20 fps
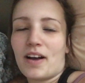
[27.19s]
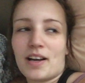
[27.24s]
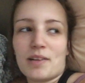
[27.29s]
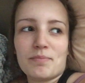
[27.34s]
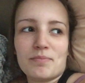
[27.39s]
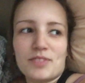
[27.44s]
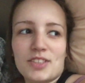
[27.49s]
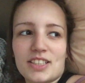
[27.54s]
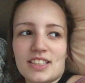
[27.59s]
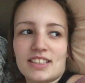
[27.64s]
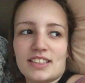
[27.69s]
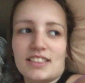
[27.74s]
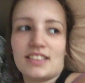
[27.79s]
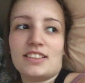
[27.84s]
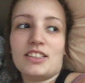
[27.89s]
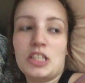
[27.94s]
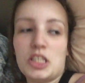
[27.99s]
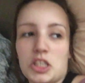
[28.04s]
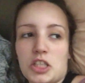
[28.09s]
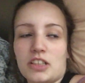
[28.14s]
I'm just
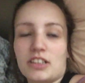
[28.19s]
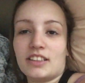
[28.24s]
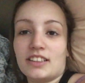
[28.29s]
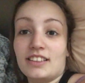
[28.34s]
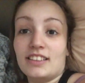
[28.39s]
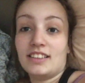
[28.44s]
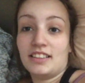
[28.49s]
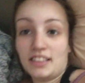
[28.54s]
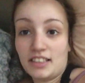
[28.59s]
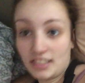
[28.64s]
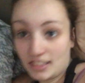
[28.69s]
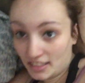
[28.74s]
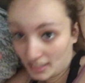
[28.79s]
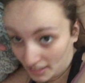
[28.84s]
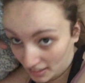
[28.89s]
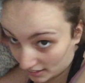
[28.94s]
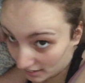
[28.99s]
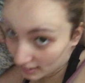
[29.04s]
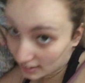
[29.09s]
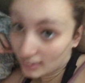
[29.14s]
chilling.
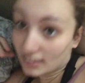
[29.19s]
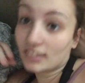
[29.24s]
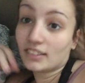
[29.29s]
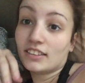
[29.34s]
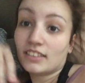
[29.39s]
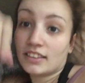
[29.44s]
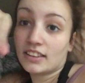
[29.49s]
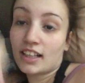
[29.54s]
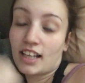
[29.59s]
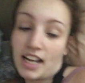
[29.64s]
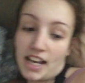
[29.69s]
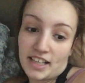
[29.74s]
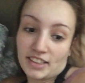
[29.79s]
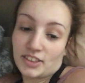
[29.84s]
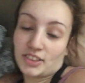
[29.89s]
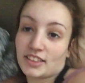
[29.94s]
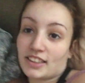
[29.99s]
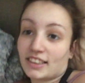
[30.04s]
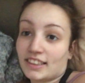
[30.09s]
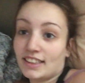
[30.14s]
I
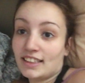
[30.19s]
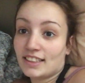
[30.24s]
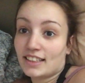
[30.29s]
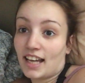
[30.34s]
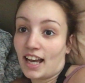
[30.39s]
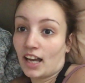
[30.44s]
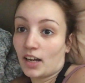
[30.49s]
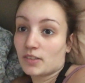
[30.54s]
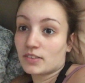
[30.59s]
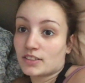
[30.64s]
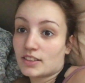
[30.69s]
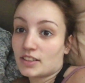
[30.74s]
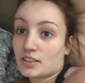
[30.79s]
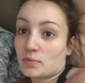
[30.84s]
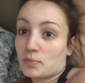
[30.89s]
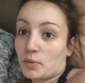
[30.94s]
just cleaned the house this